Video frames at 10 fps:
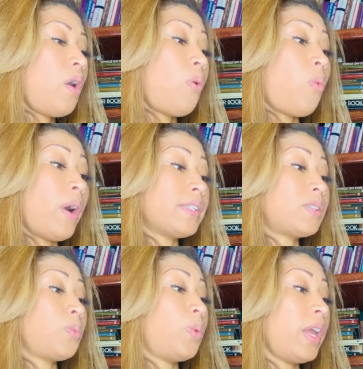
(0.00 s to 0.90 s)

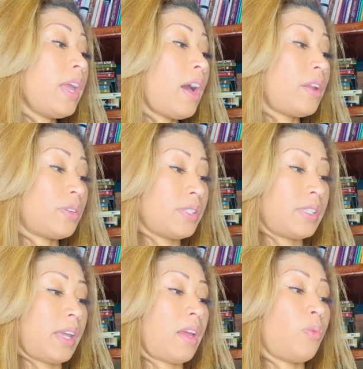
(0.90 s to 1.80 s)
Once we
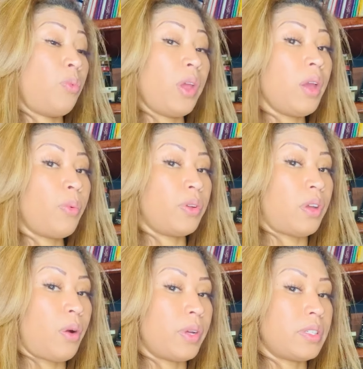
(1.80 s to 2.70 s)
understand, we will
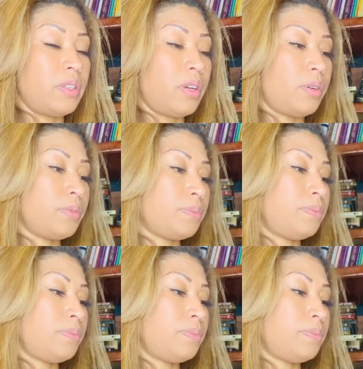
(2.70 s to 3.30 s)
know what to do.